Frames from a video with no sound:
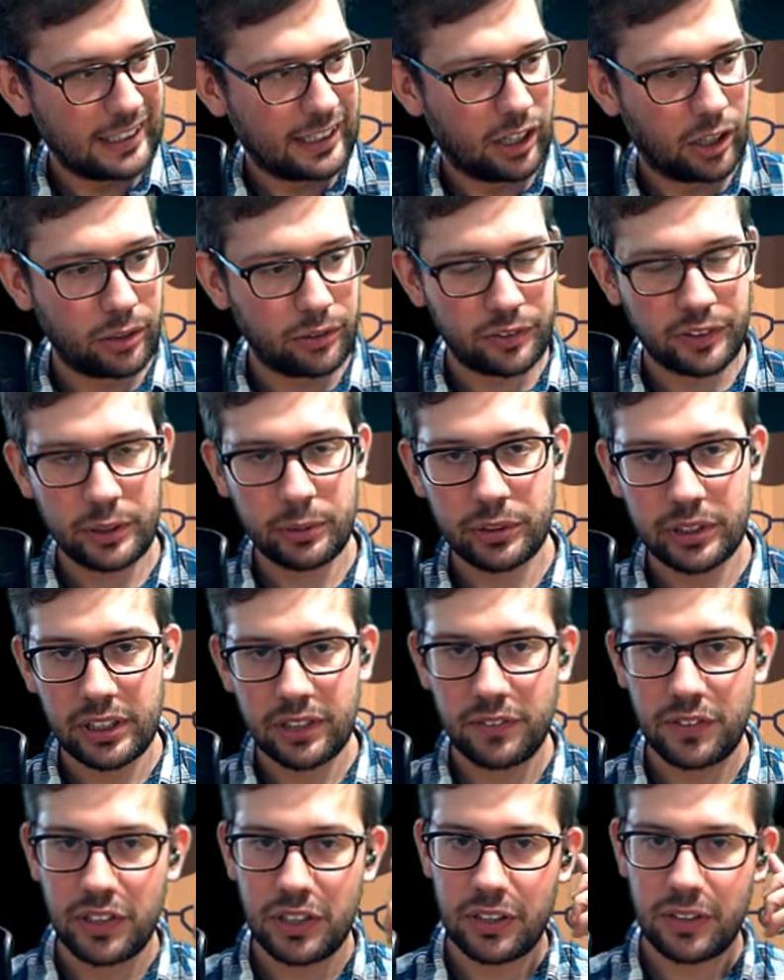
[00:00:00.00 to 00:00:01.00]
Hopefully, we'll
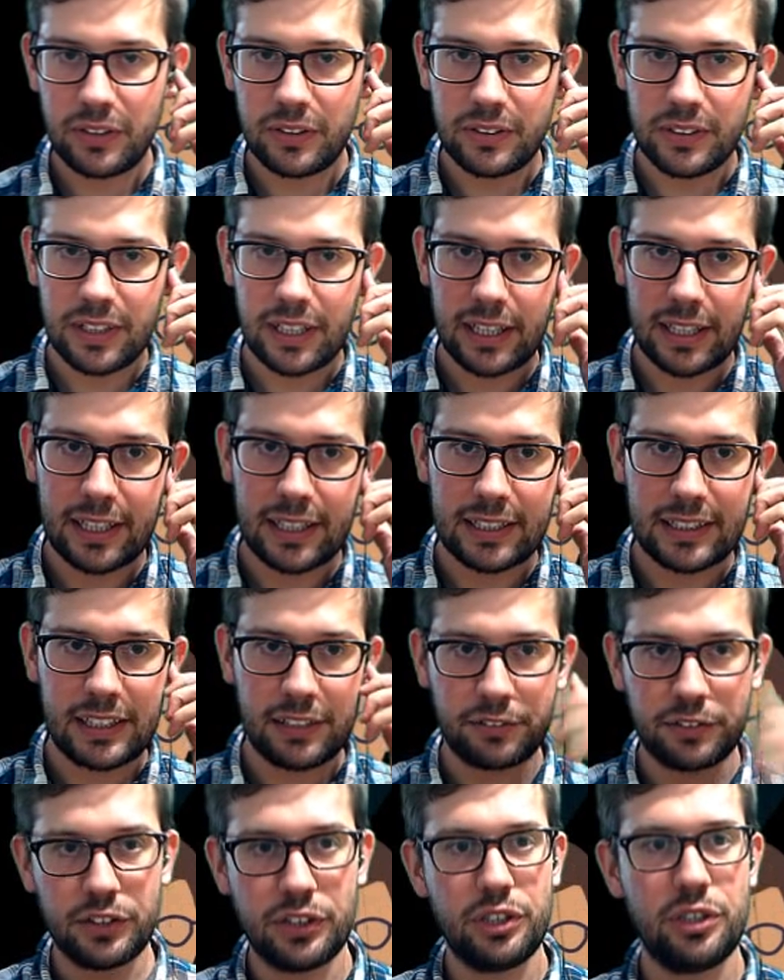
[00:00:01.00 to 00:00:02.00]
give you
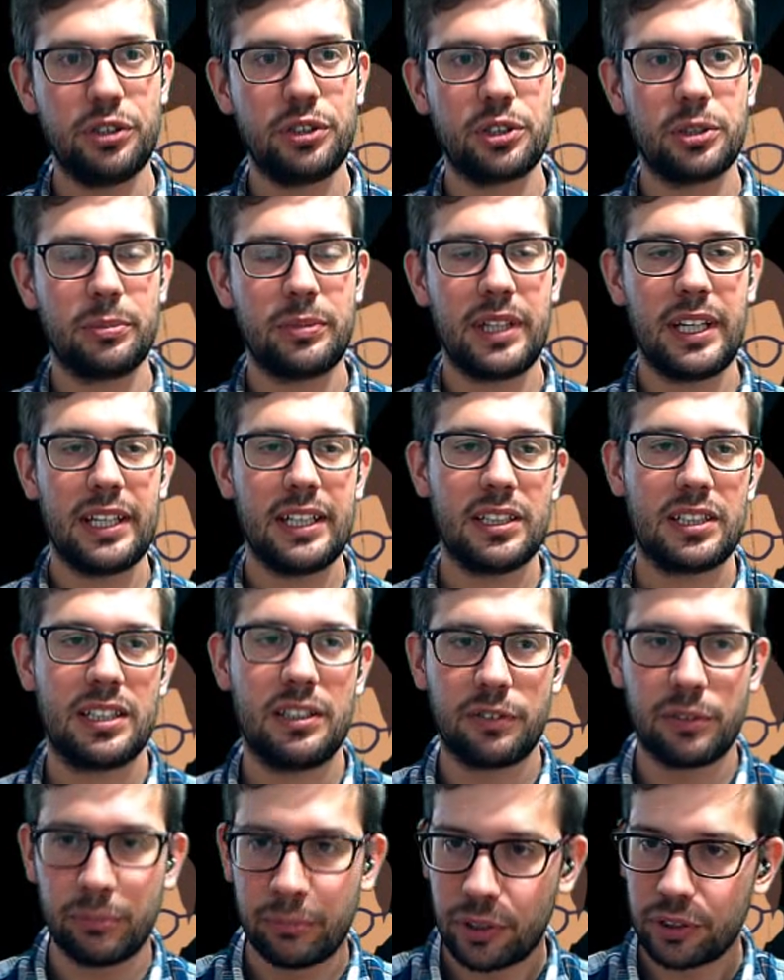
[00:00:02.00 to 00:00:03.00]
different news updates,
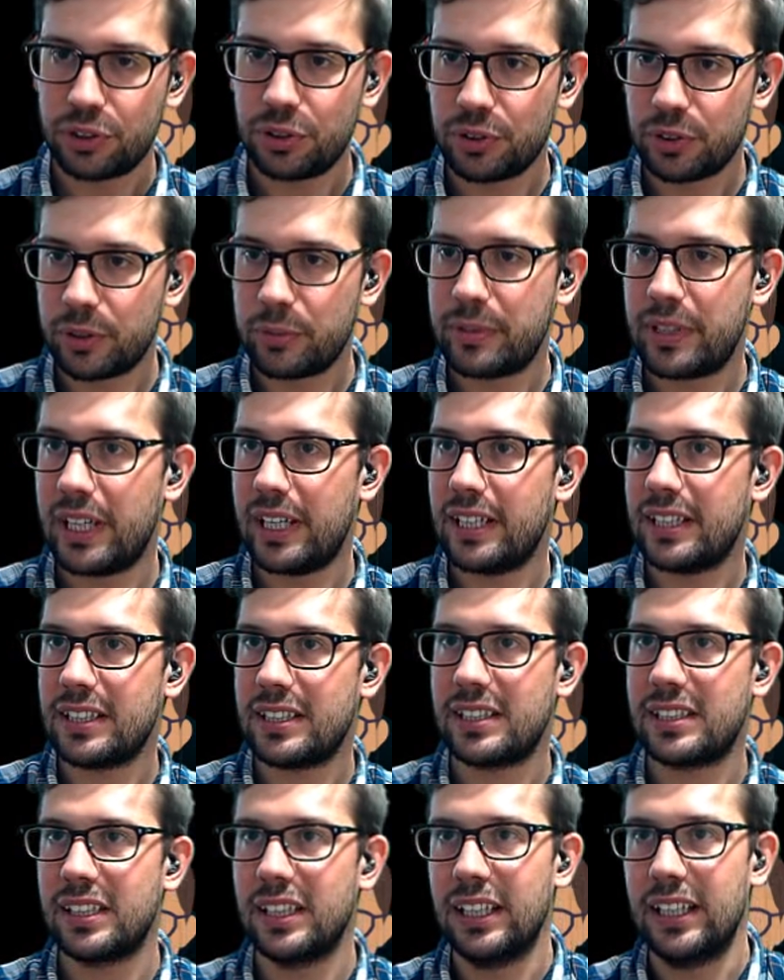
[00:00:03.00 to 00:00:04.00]
different module
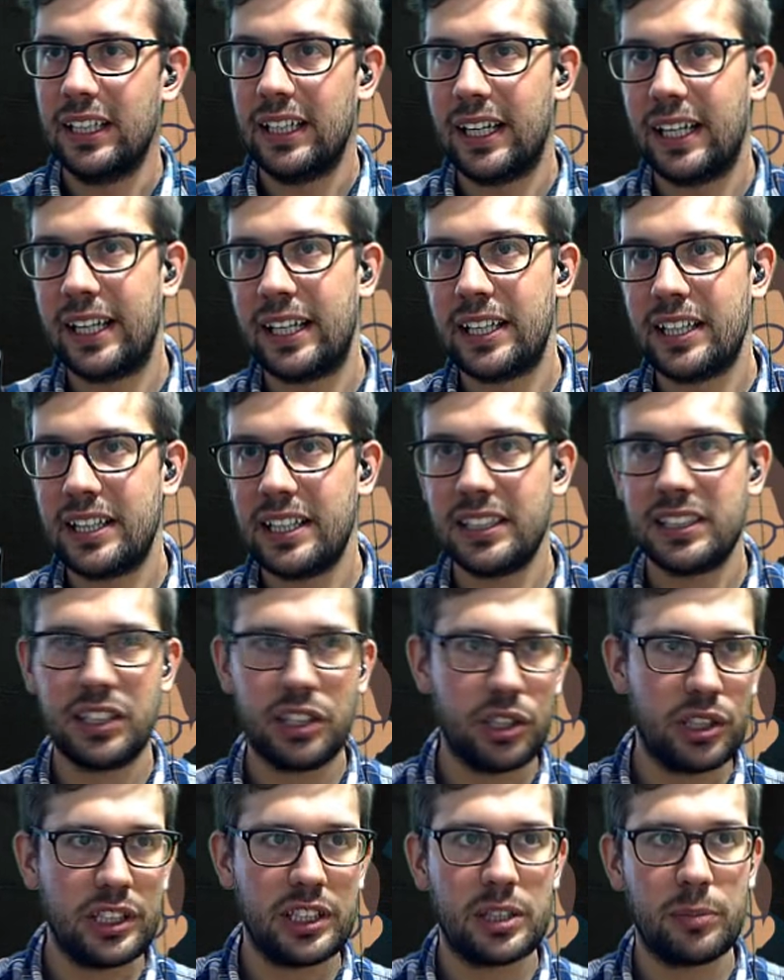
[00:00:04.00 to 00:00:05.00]
updates, things that
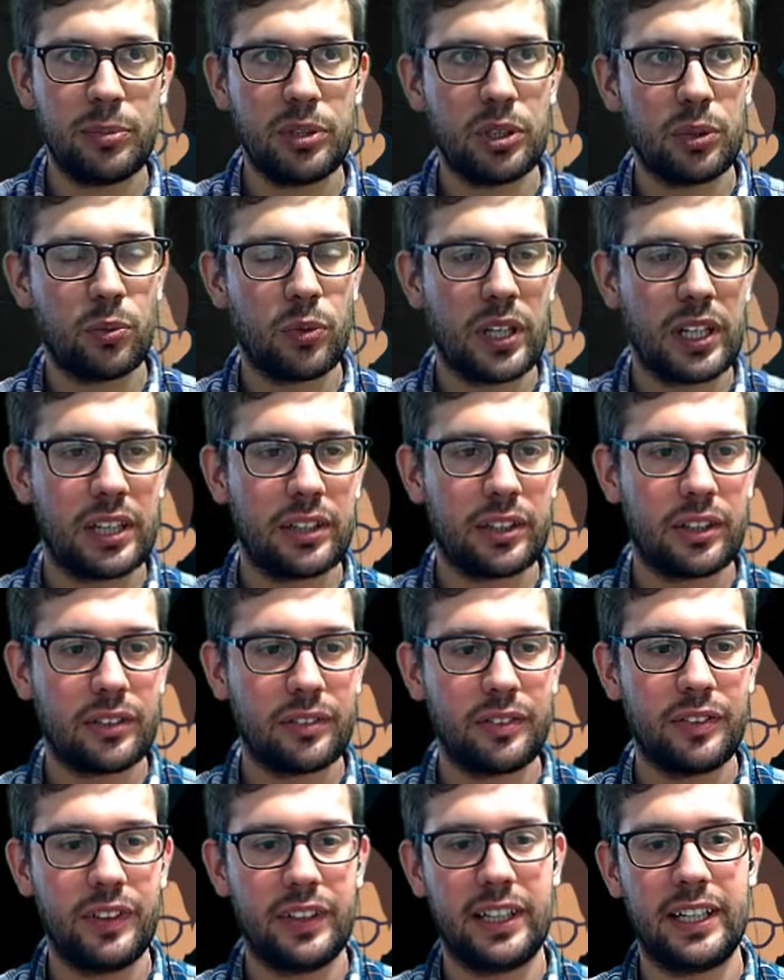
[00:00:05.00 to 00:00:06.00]
you need to be aware
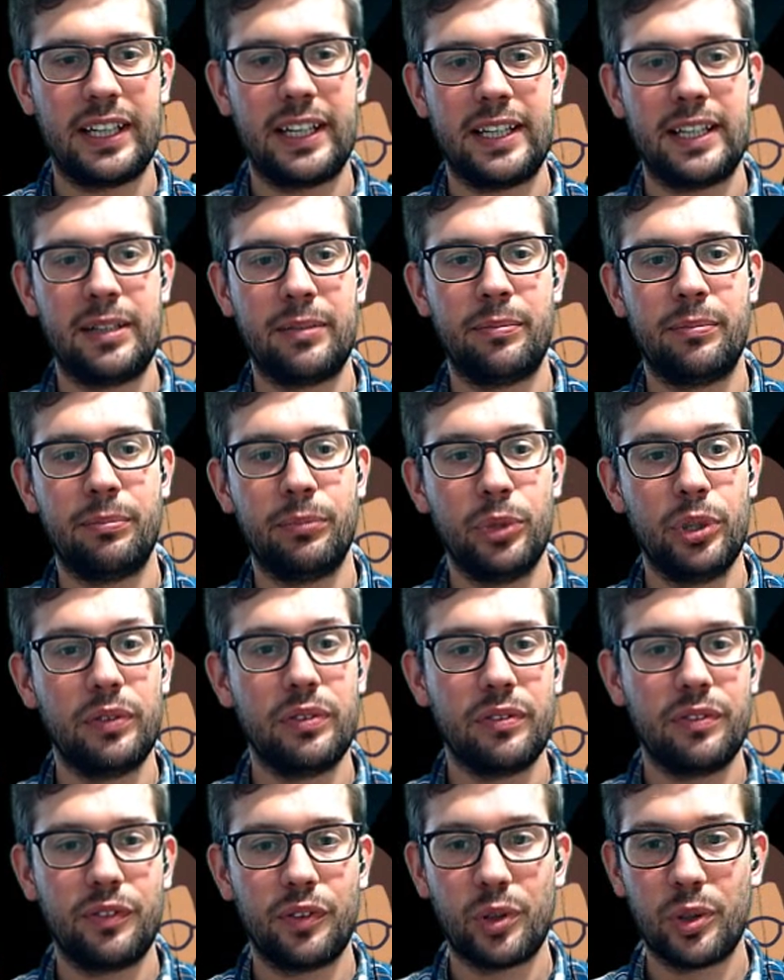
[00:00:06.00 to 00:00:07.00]
of
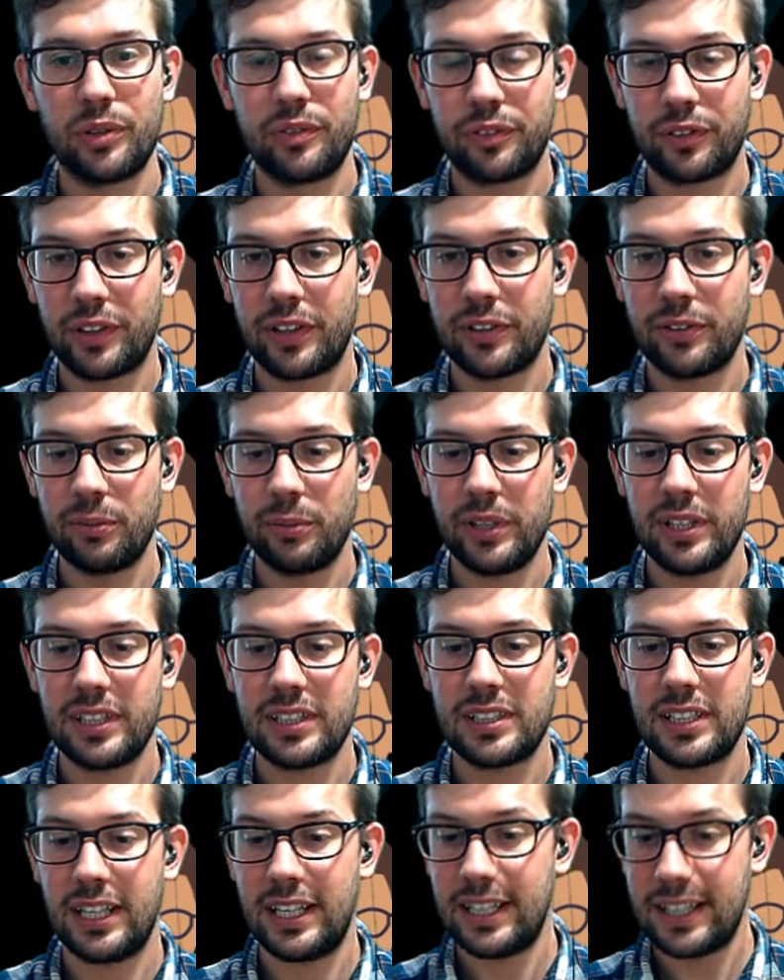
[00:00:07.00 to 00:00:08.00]
moving forward throughout the
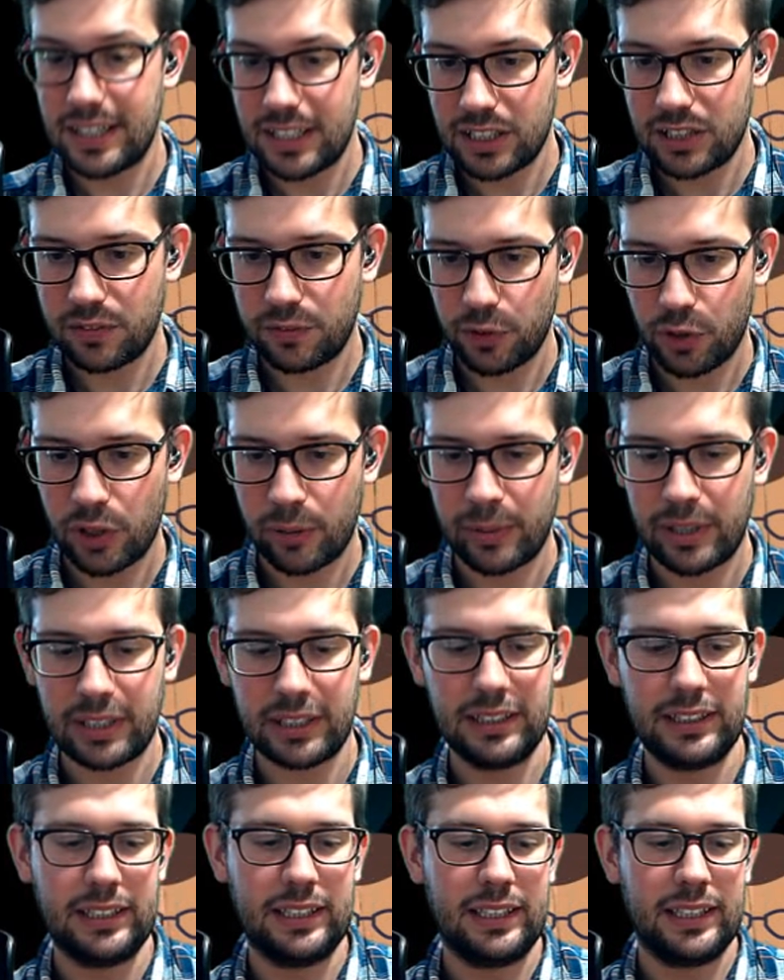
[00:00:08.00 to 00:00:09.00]
weeks in this format,
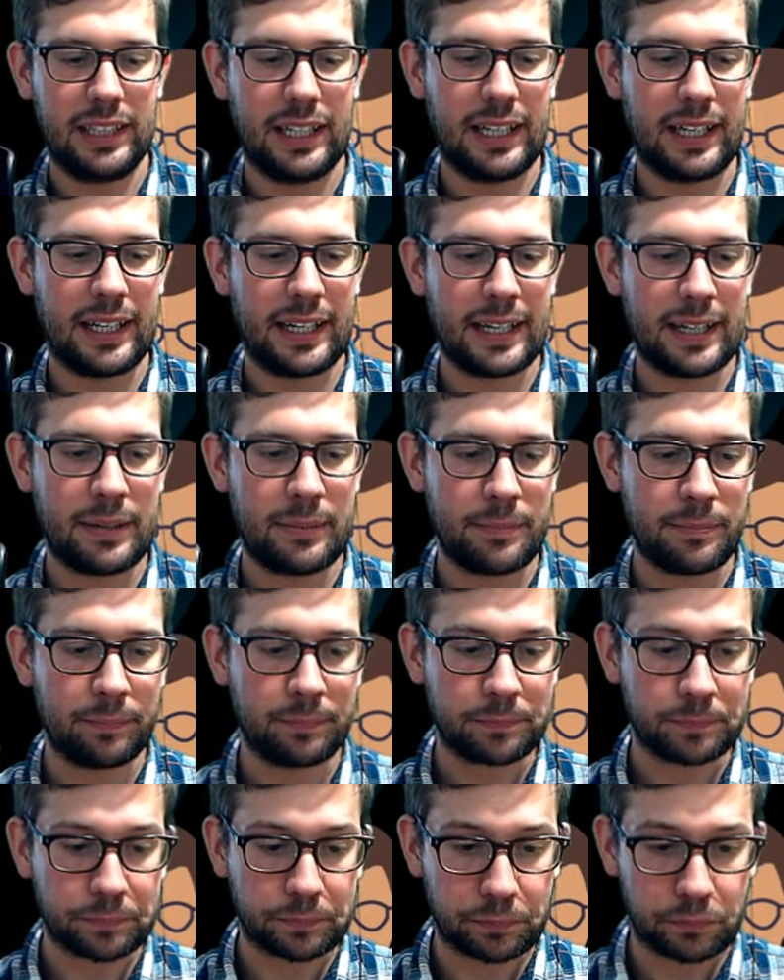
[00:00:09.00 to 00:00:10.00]
and
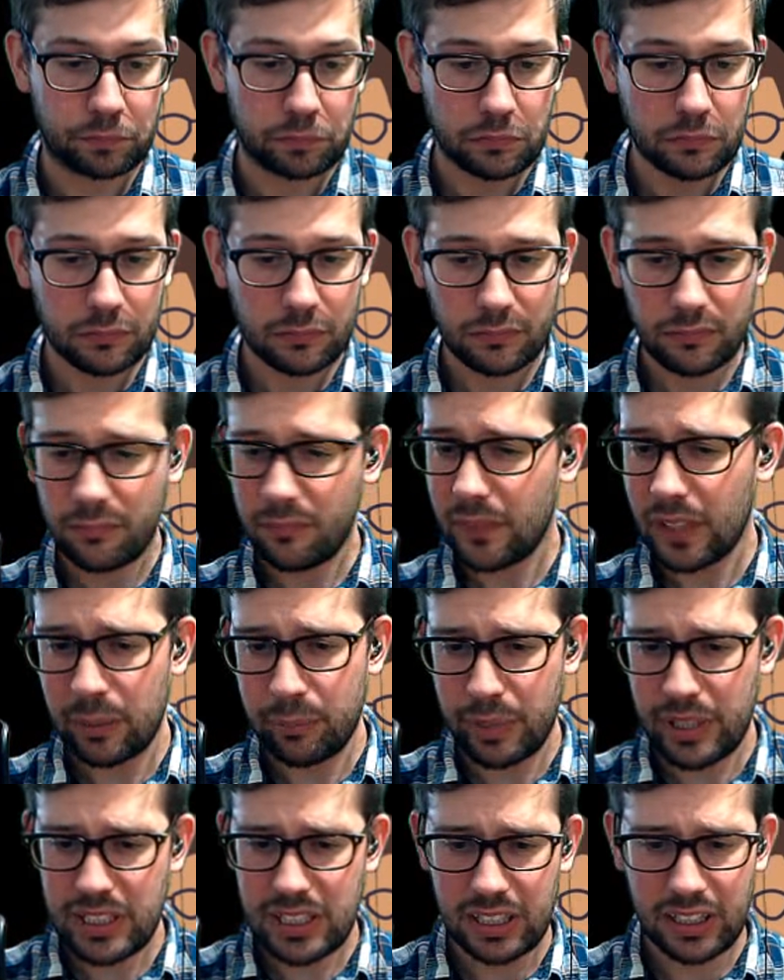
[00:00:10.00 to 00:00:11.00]

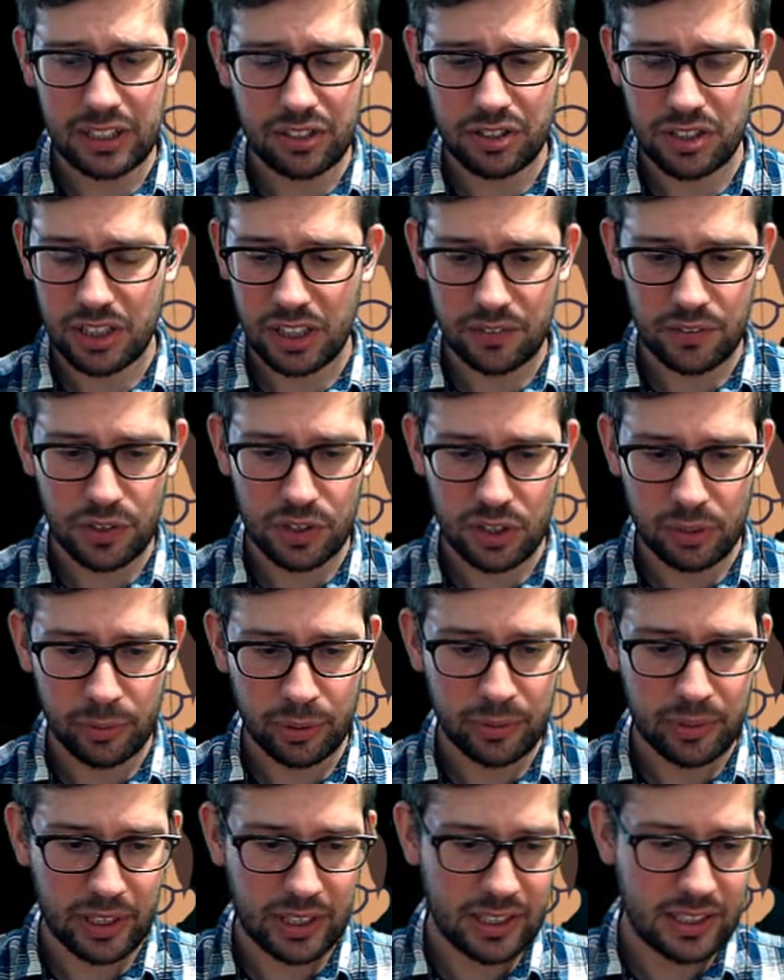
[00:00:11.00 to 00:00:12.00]
basically just give you some
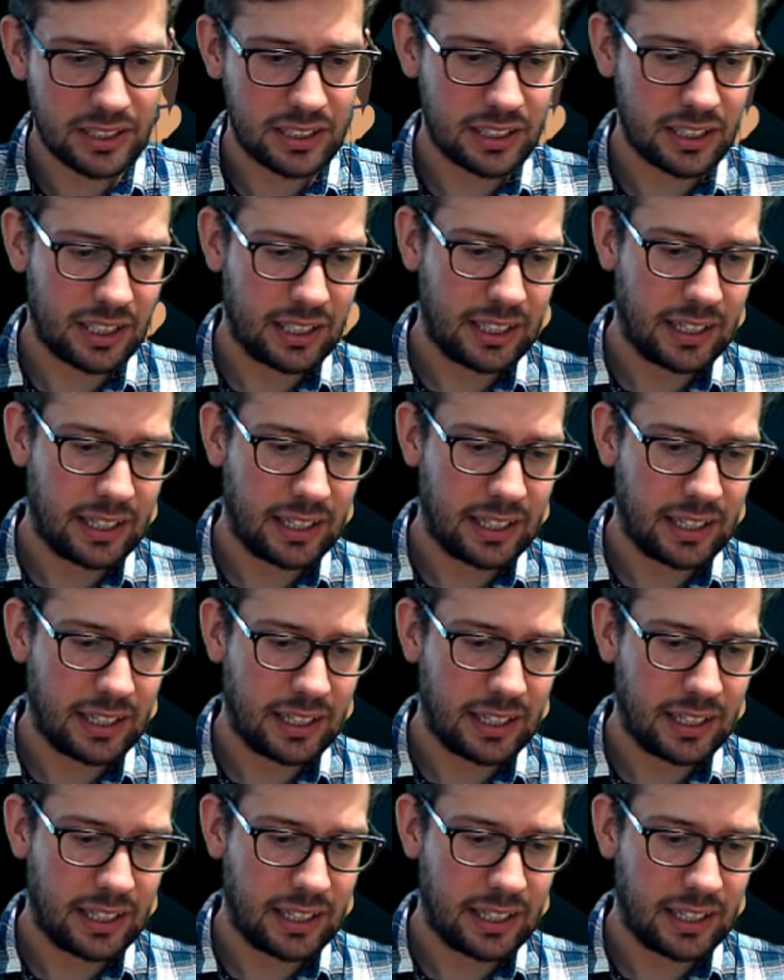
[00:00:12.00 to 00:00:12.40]
updates.